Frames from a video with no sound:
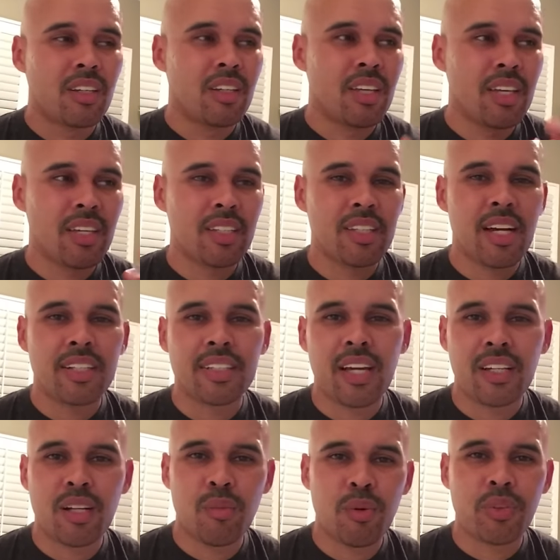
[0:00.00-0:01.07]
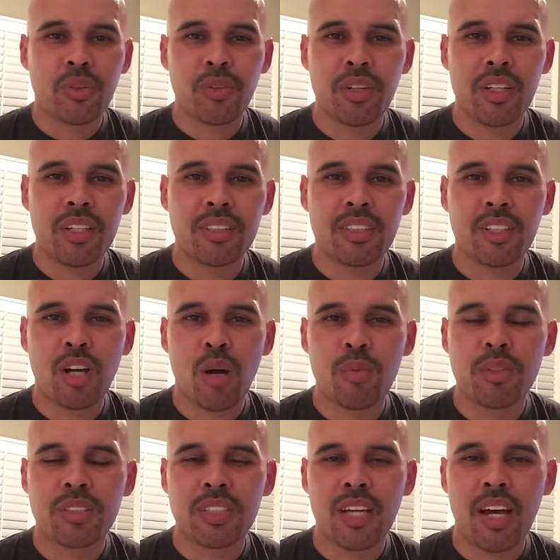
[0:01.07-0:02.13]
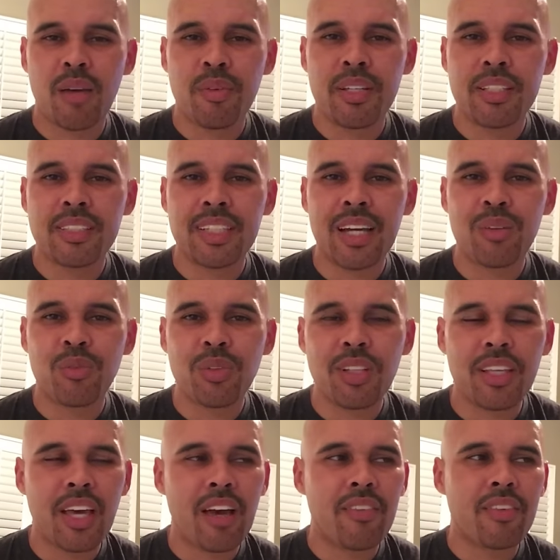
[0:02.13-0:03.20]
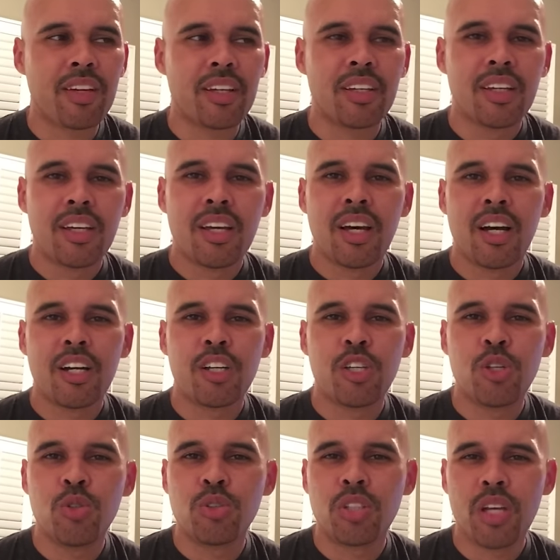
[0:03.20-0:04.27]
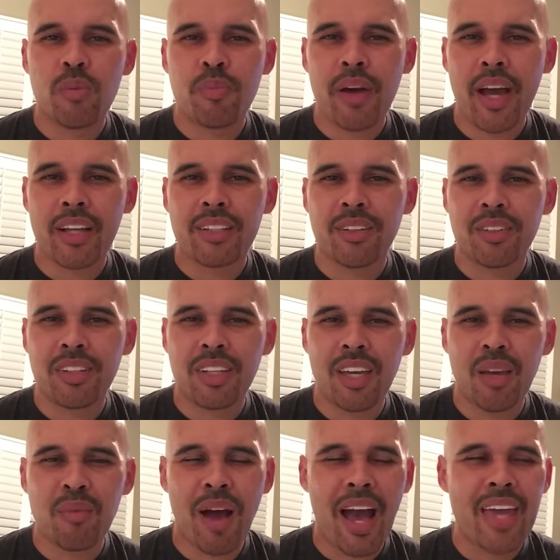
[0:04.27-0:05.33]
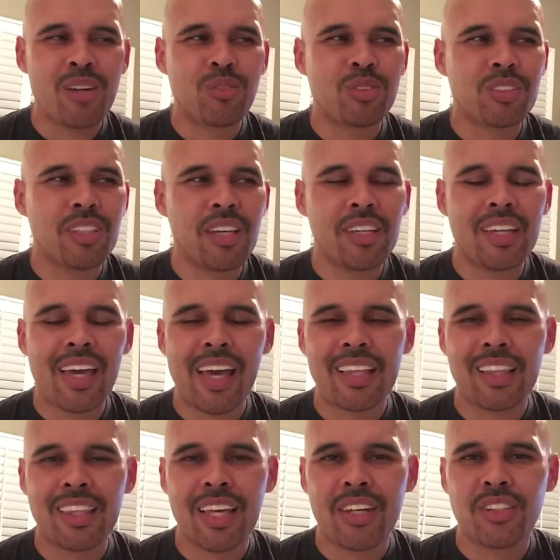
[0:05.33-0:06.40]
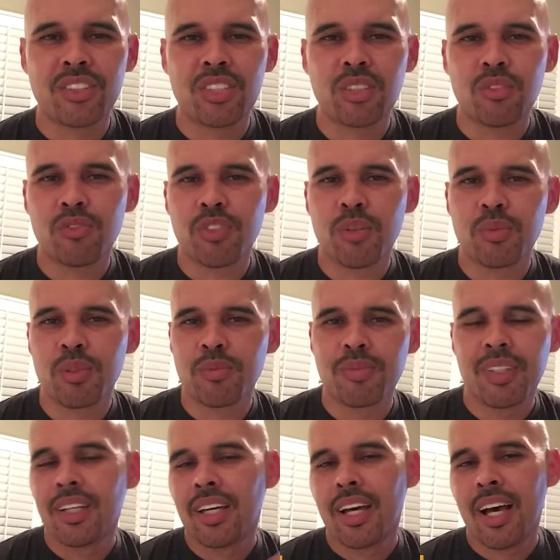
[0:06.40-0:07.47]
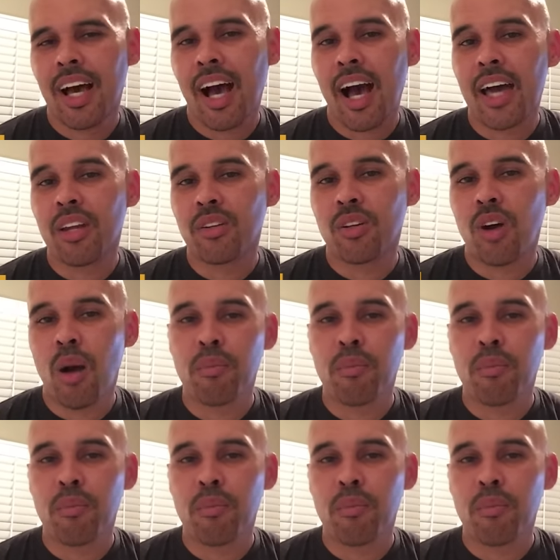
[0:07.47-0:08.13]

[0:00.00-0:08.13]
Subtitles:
He can knock down a couple of threes in garbage time. He's not really having a huge impact on the game. I don't see any athleticism from him. I don't know.